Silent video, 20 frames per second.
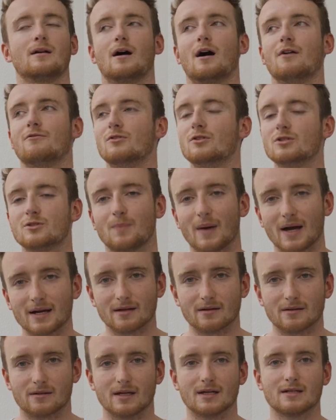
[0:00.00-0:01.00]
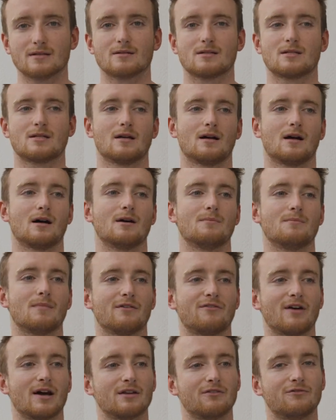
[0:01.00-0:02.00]
I've looked back at things.
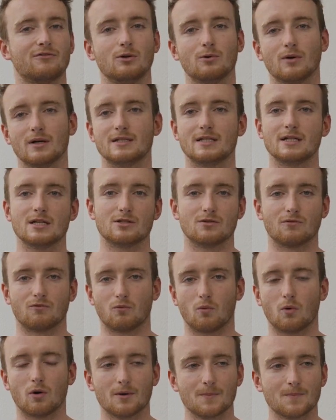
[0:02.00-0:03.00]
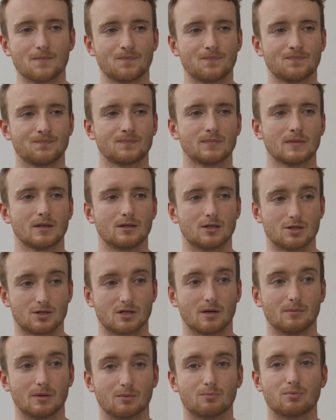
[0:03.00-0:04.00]
I've had a few ideas of what the
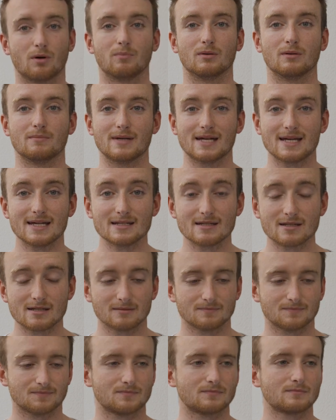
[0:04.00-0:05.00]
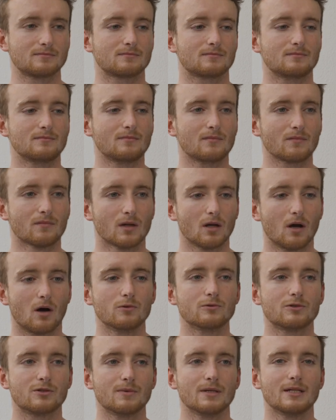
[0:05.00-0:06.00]
stomach problem is.
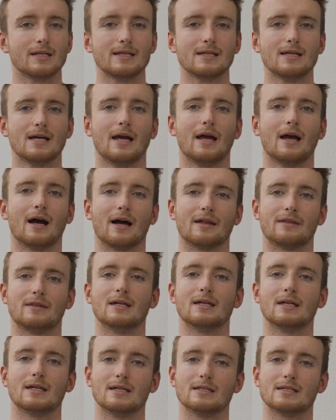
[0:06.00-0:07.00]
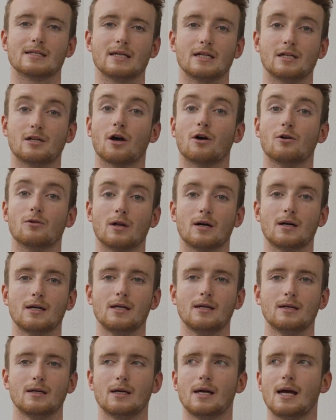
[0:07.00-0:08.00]
Ultimately, I think it's E.
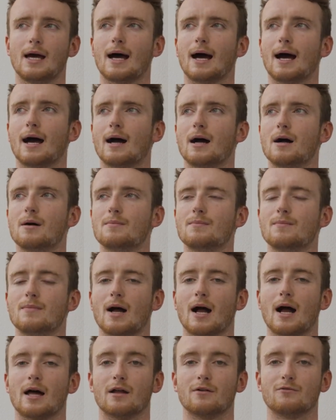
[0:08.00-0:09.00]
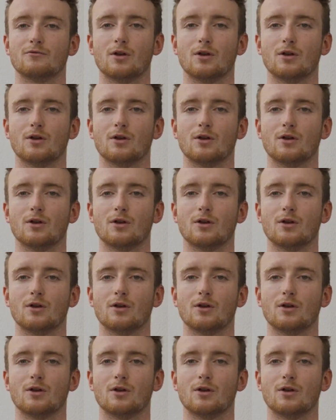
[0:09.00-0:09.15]
coli, and I've